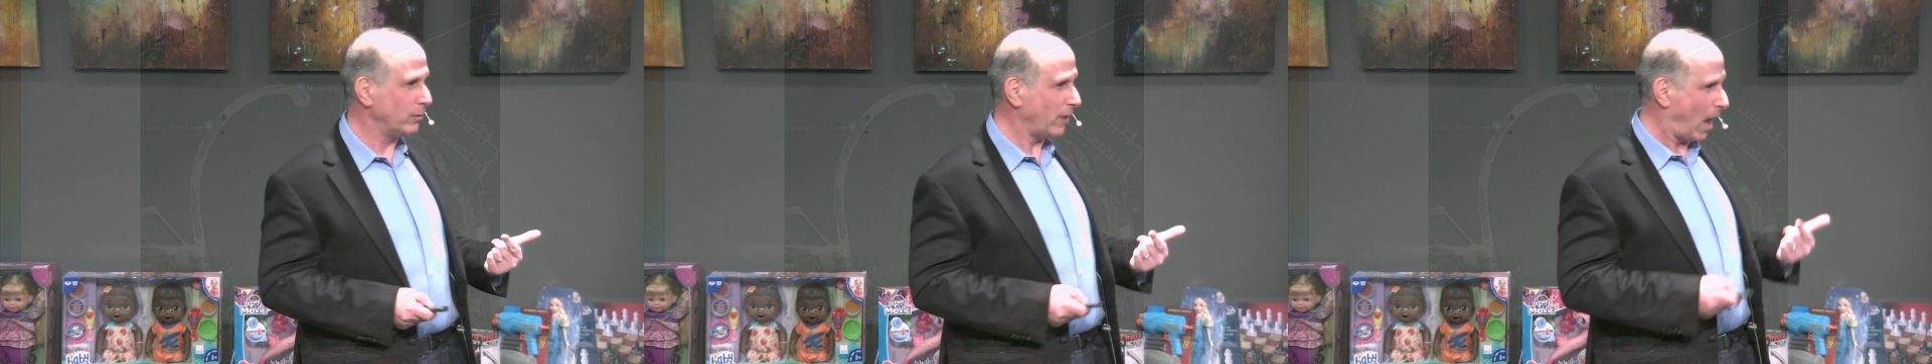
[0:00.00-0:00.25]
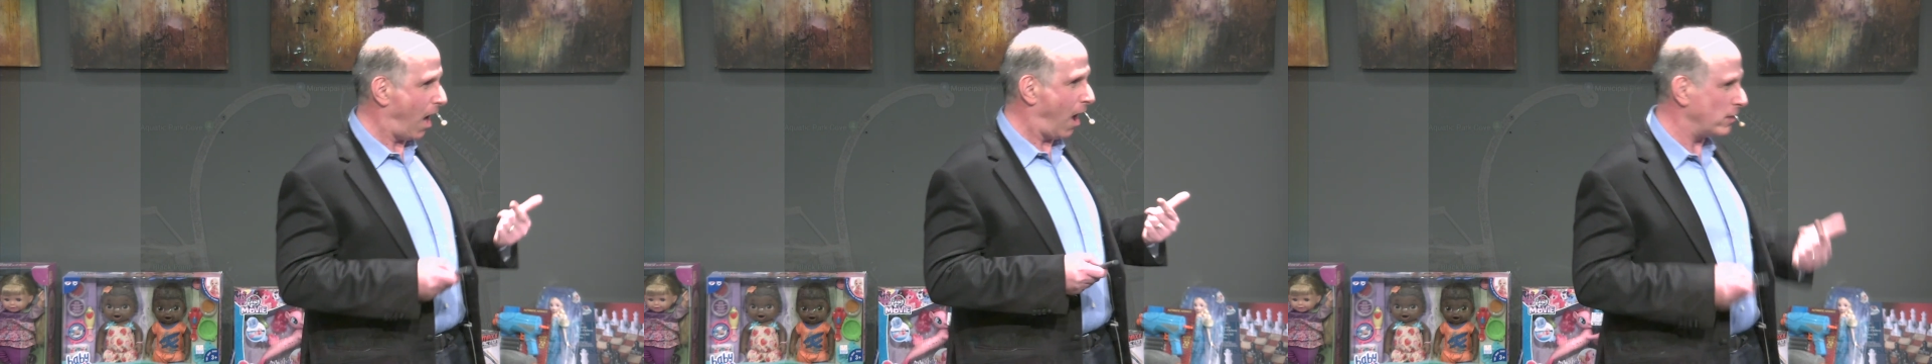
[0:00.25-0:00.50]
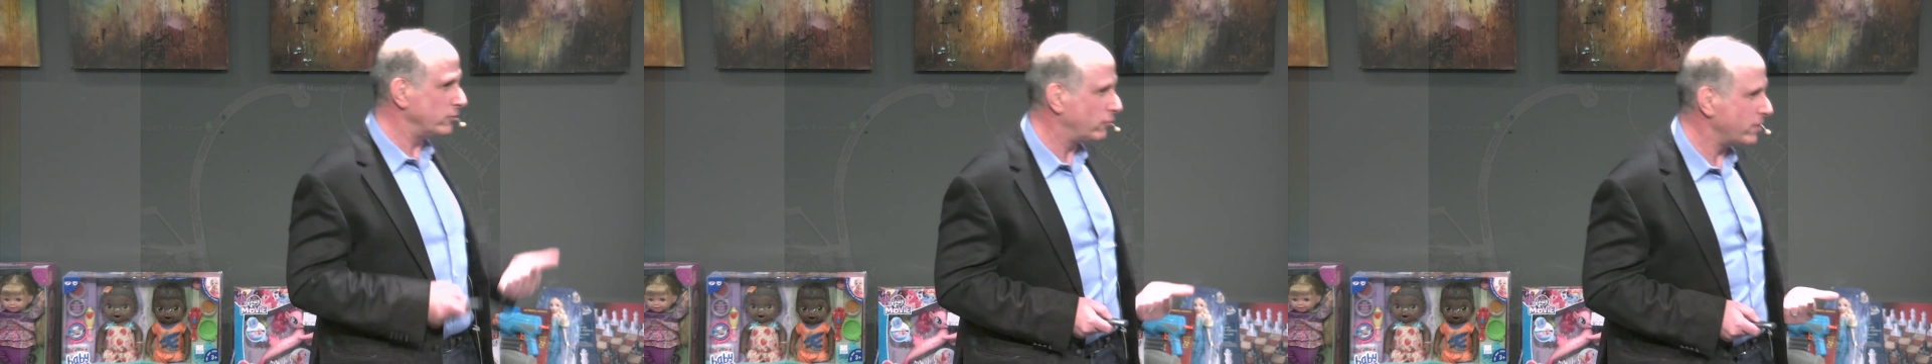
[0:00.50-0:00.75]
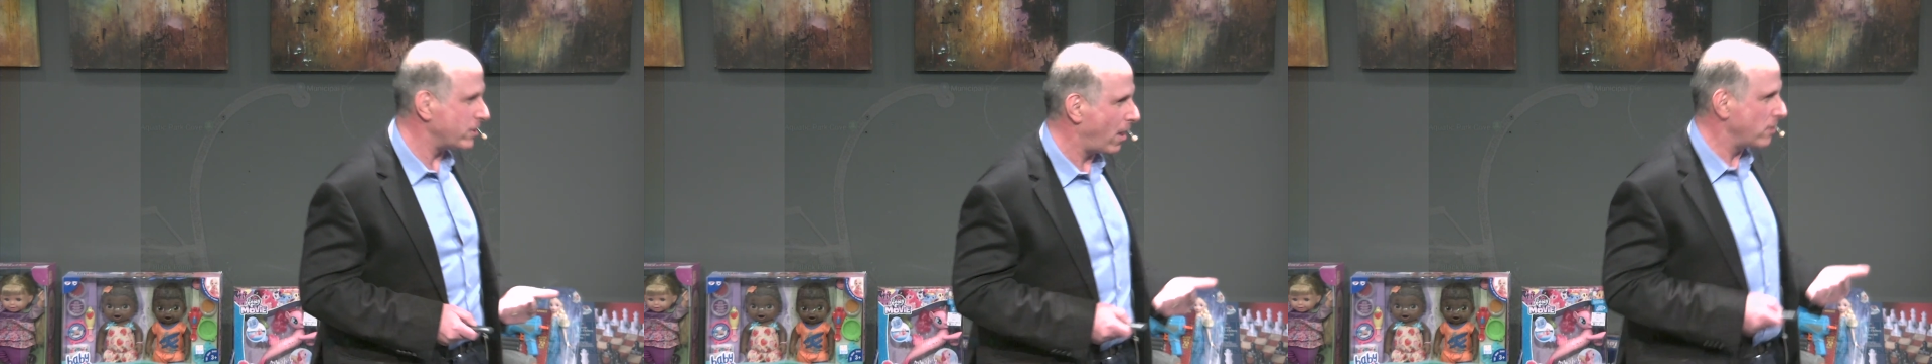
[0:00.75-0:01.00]

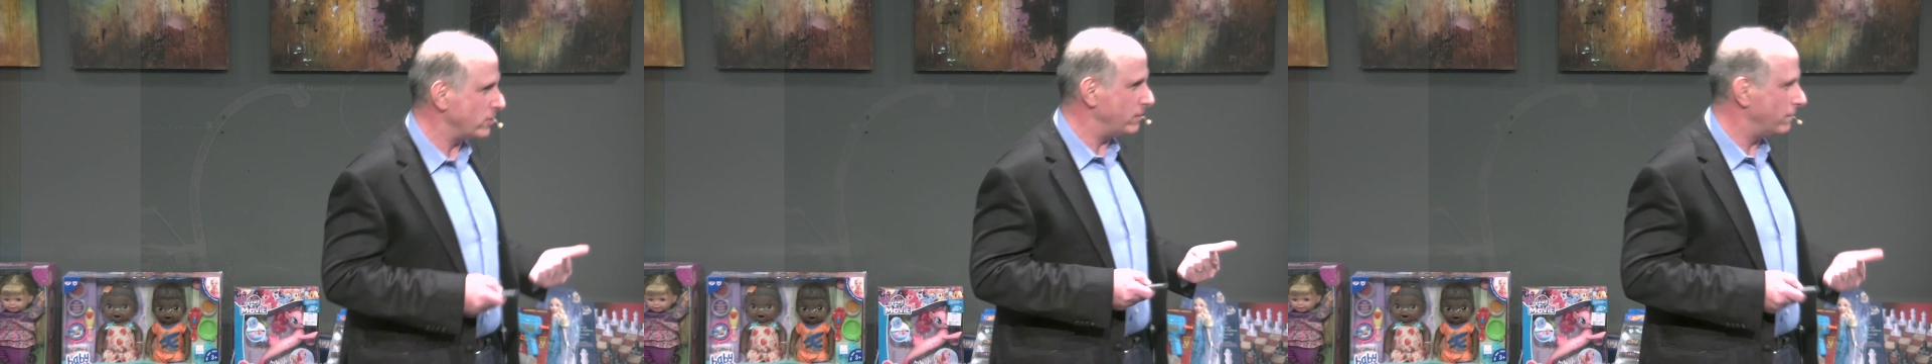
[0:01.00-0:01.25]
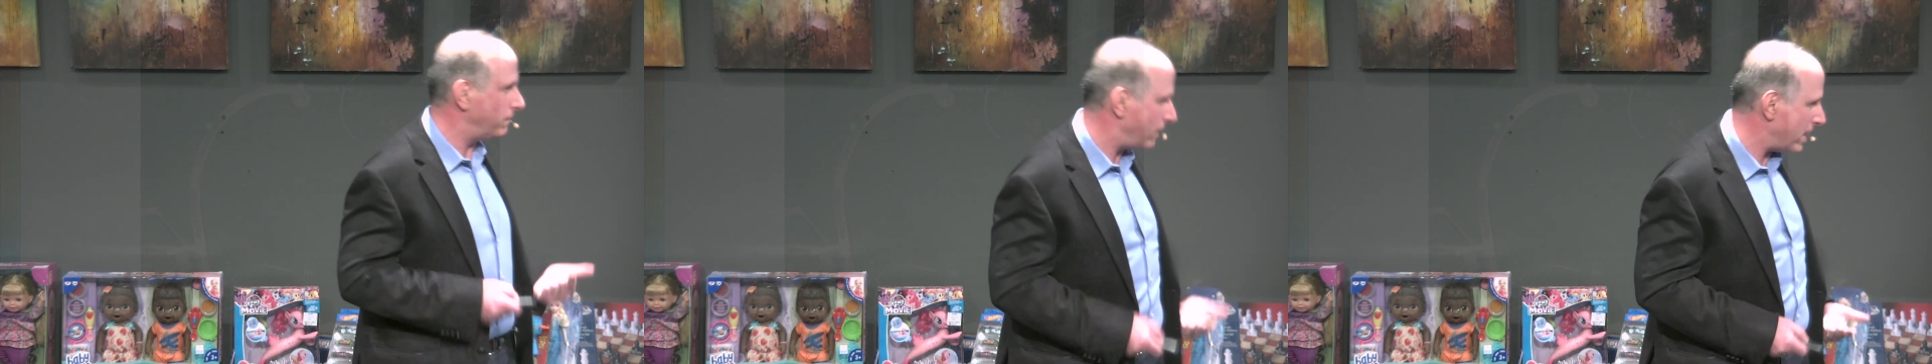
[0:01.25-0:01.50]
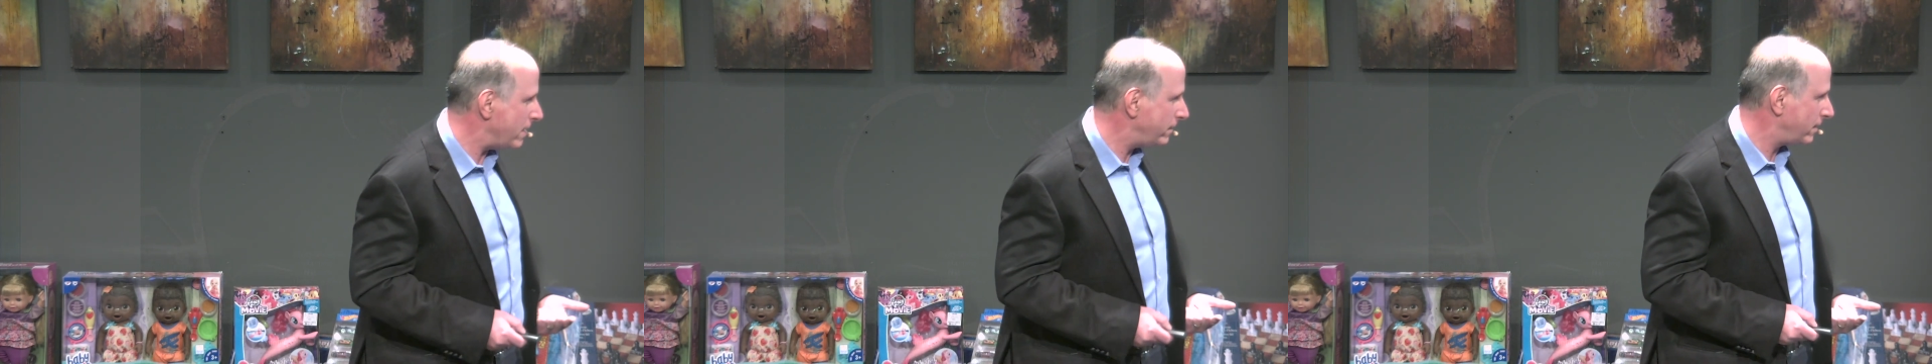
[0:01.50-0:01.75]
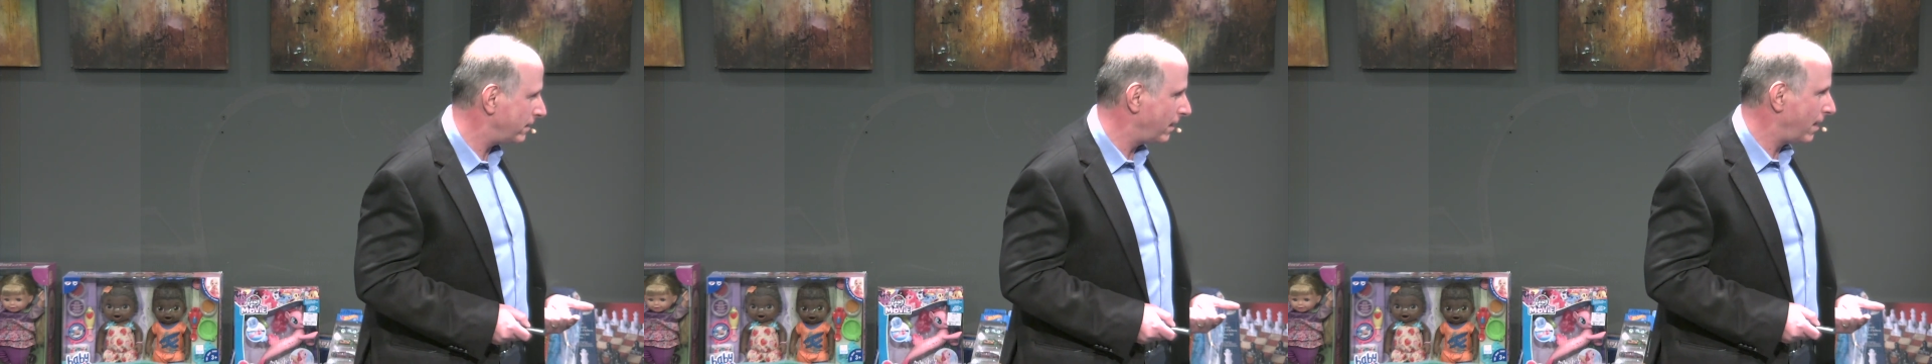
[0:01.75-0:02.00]
100 feet